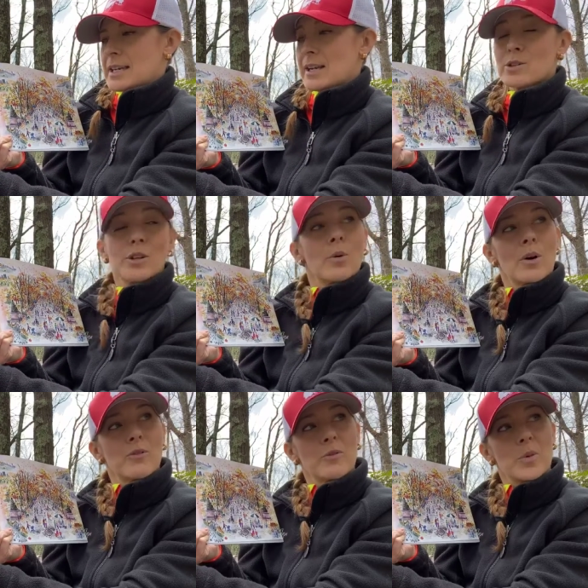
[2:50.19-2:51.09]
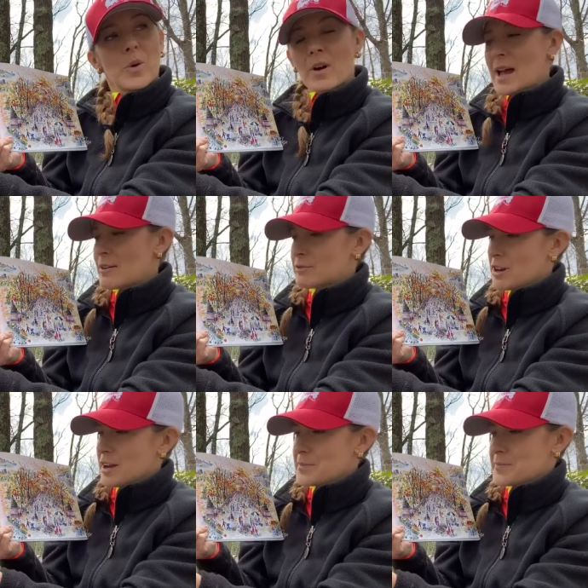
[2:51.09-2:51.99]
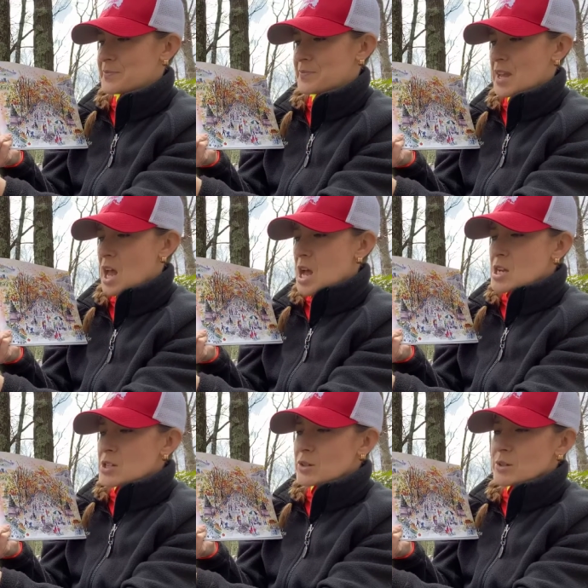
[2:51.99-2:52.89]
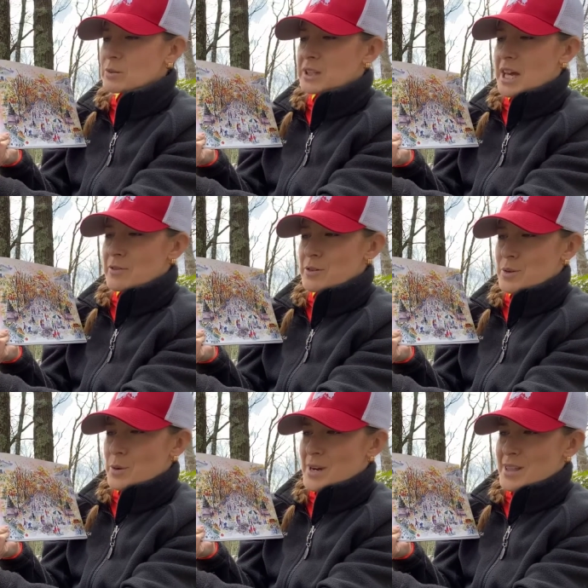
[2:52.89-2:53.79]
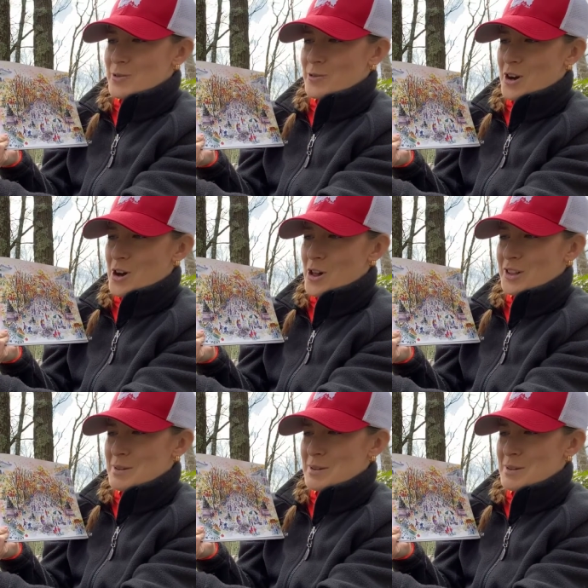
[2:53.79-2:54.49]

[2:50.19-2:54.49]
Here's a quote from Nora Ephron. Don't you love New York in the fall?